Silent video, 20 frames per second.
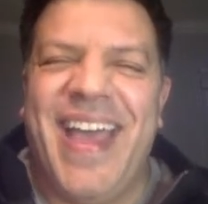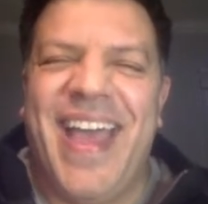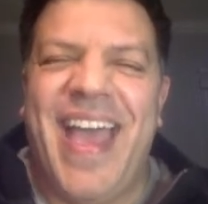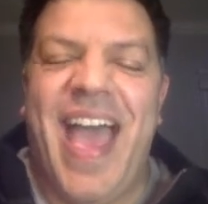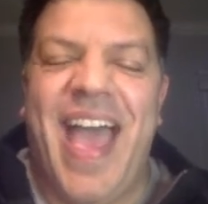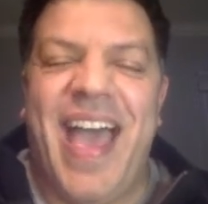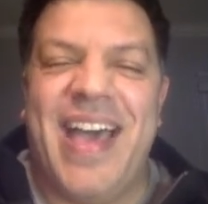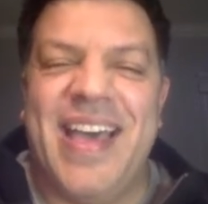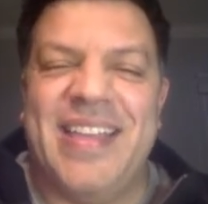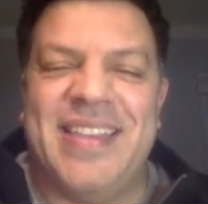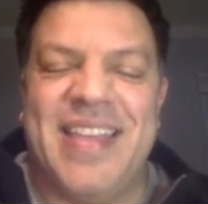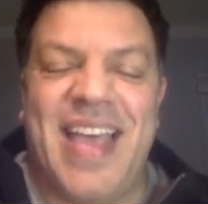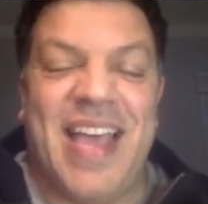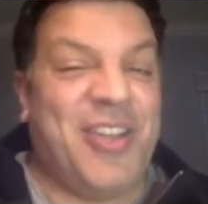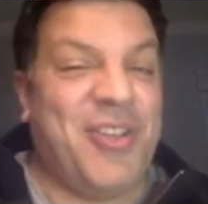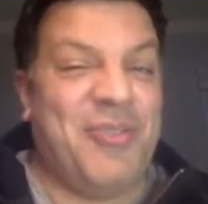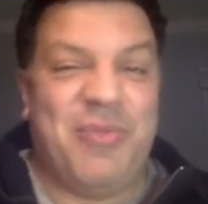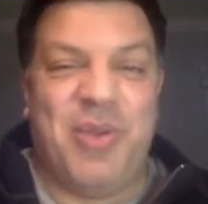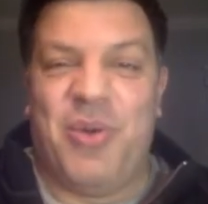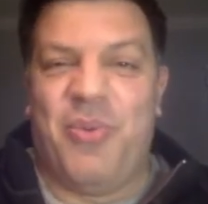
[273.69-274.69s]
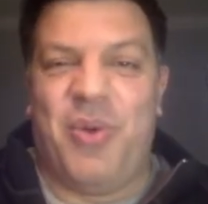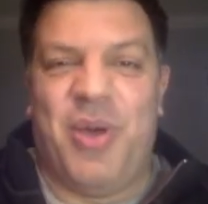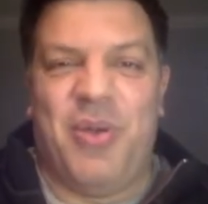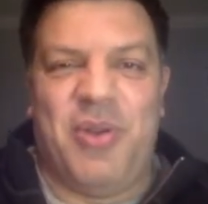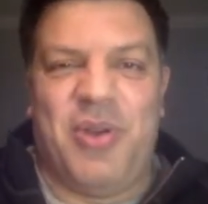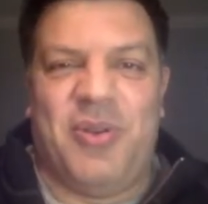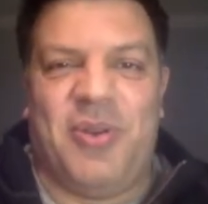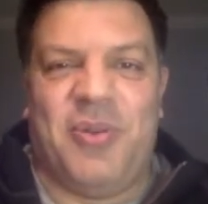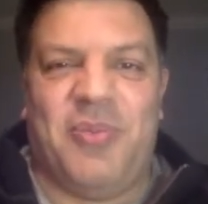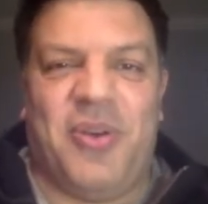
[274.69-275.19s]
And that could be a
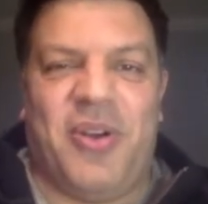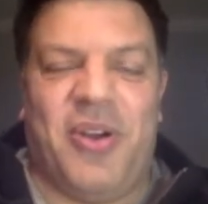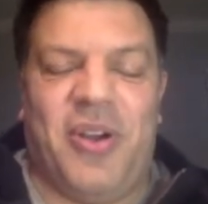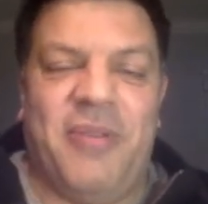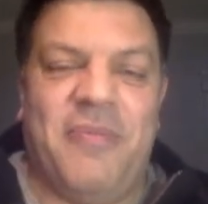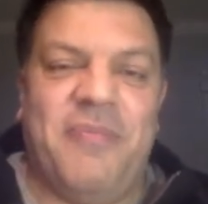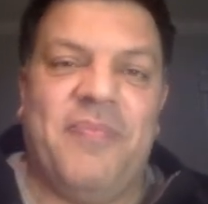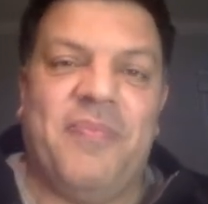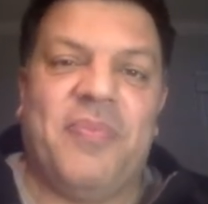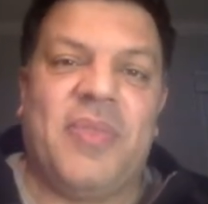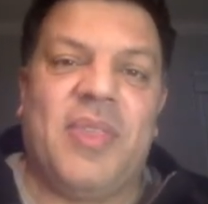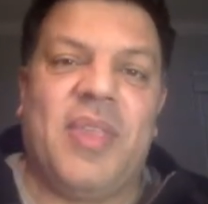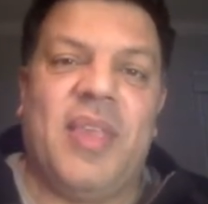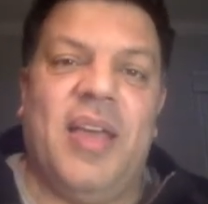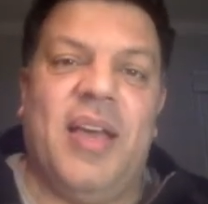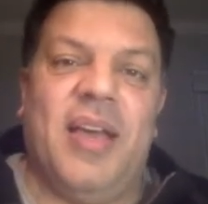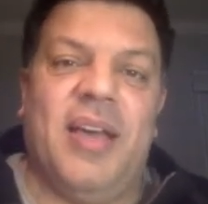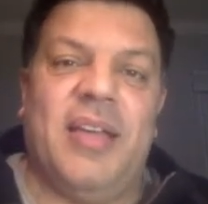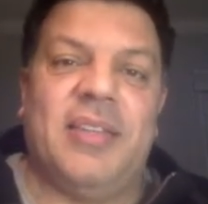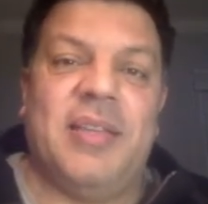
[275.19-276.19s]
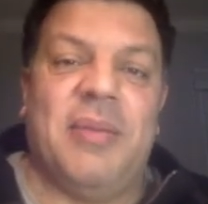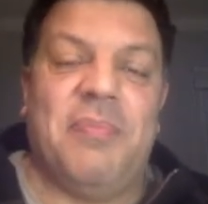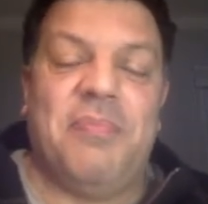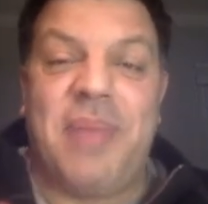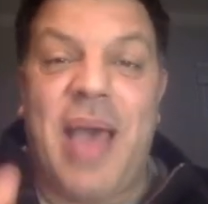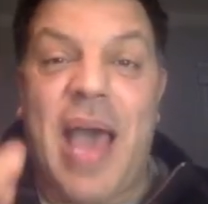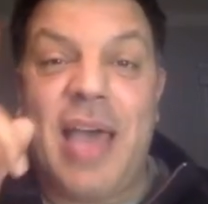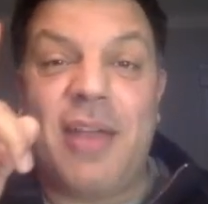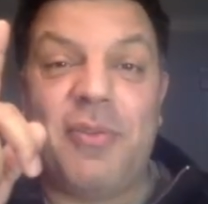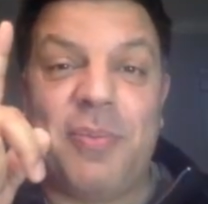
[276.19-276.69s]
one-way report. The
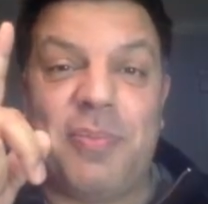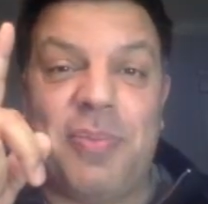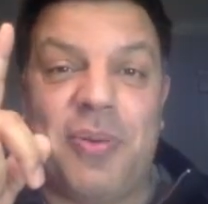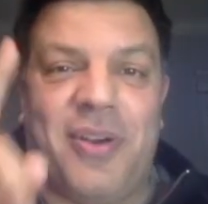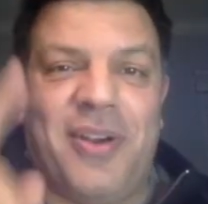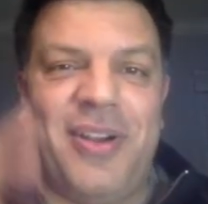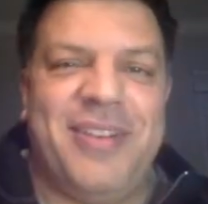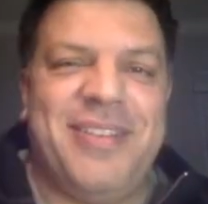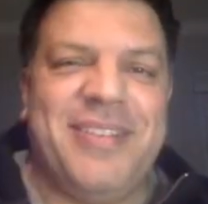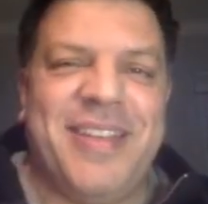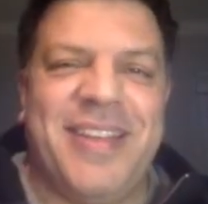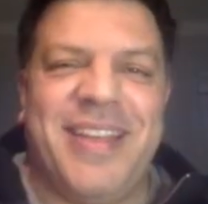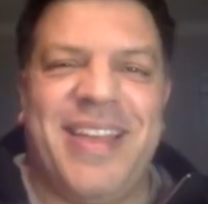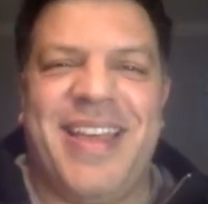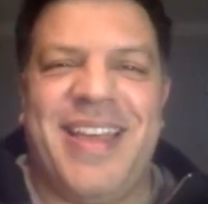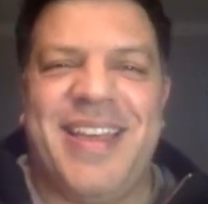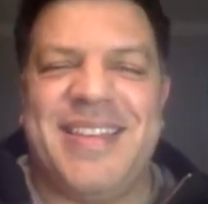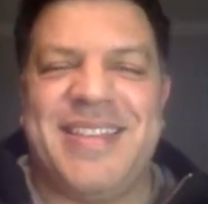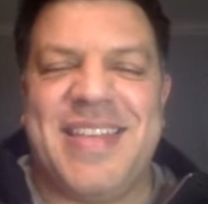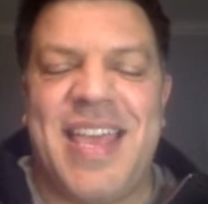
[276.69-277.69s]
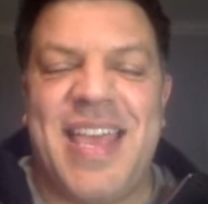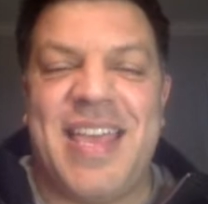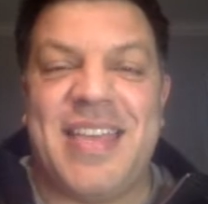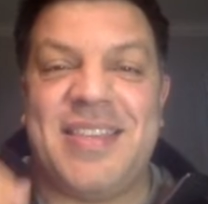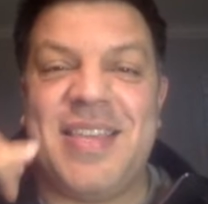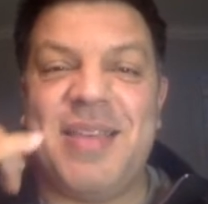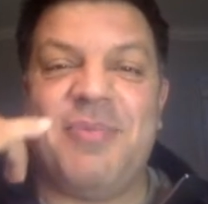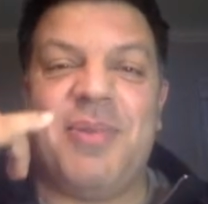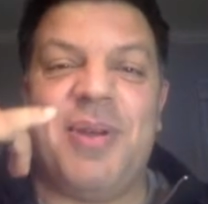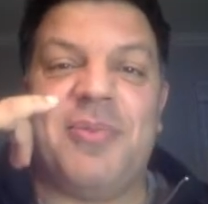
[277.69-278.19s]
bad report is, hey,
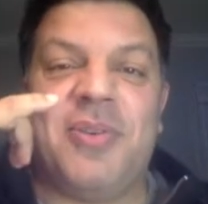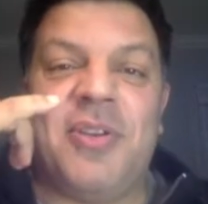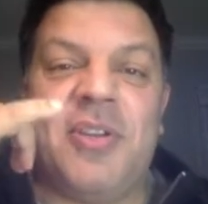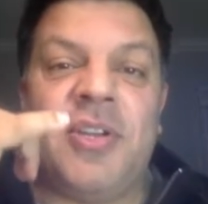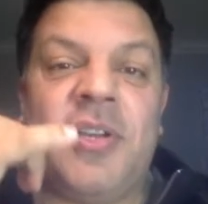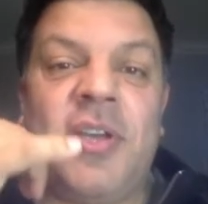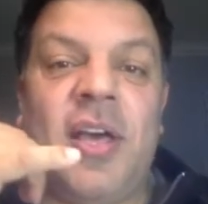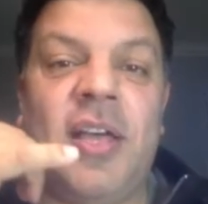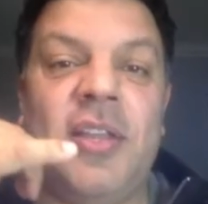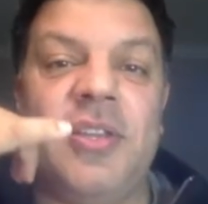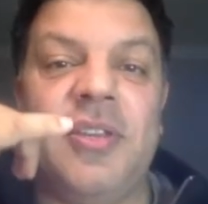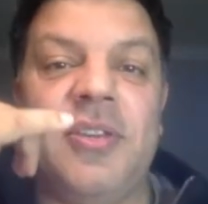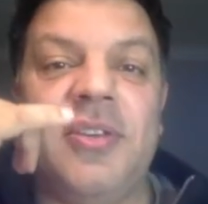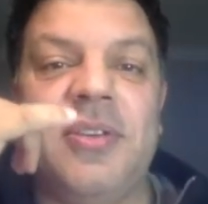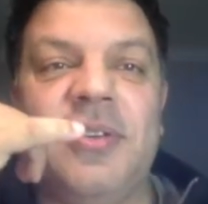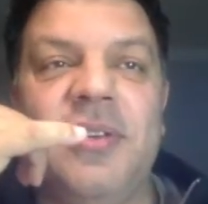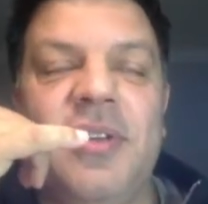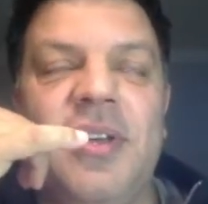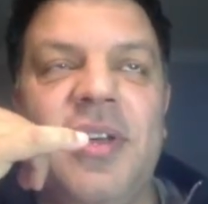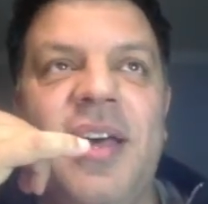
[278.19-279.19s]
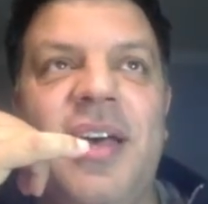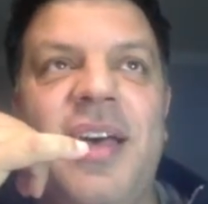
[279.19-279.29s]
Taimour, I'm going to call you,